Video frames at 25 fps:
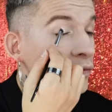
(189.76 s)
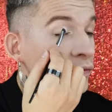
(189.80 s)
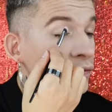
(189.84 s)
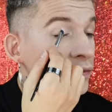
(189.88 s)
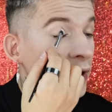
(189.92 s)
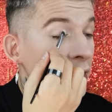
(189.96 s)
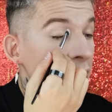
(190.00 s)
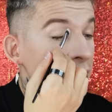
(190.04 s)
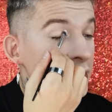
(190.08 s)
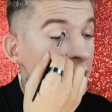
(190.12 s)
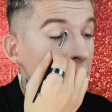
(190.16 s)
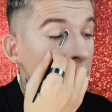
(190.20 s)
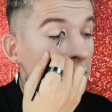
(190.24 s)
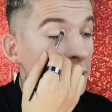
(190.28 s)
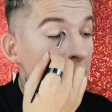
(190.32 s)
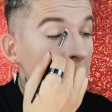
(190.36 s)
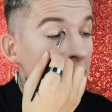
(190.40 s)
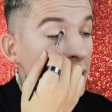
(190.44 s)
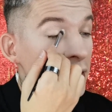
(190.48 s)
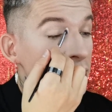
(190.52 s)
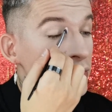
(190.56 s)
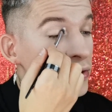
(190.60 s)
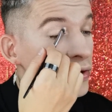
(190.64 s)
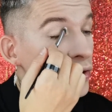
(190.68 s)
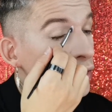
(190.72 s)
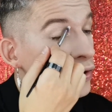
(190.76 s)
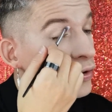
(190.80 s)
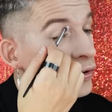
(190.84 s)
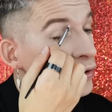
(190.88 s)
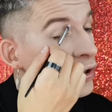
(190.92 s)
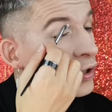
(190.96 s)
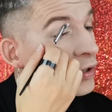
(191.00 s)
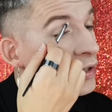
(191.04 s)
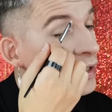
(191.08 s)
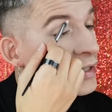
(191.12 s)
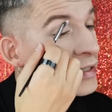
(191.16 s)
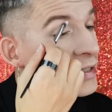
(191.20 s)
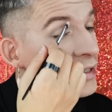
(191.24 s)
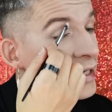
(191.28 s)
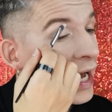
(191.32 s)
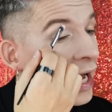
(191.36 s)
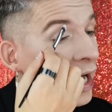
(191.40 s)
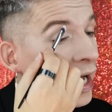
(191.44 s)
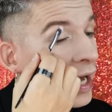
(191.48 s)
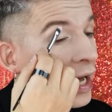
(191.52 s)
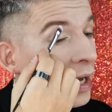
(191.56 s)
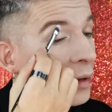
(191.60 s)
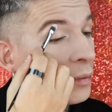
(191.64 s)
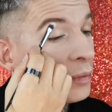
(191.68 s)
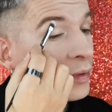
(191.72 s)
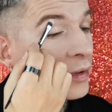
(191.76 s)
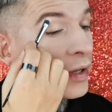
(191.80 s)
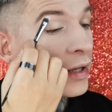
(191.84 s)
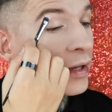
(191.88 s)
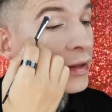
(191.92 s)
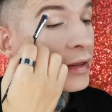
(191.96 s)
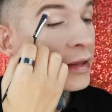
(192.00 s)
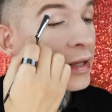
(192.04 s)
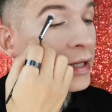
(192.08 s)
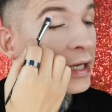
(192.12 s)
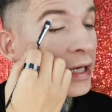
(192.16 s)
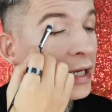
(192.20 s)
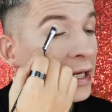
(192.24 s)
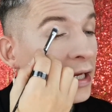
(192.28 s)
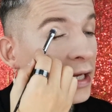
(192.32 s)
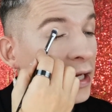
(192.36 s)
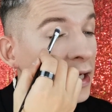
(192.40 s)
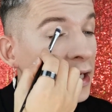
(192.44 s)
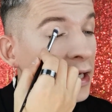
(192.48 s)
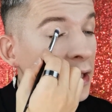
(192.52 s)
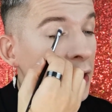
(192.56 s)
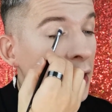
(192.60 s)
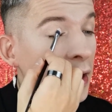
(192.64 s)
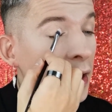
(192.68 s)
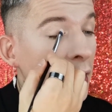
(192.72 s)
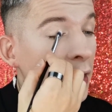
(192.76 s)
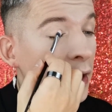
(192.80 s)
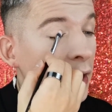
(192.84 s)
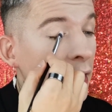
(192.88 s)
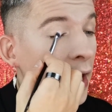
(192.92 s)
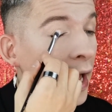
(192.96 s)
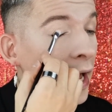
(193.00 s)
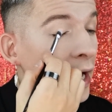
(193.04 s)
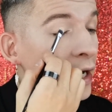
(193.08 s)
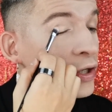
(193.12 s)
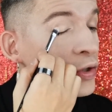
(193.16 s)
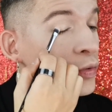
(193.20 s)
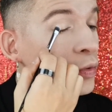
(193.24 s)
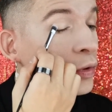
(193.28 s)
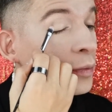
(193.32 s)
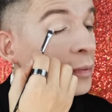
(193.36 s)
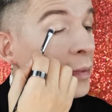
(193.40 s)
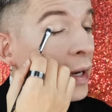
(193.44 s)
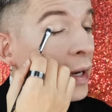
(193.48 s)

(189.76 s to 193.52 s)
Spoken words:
Right, so make sure you're gonna dab the actual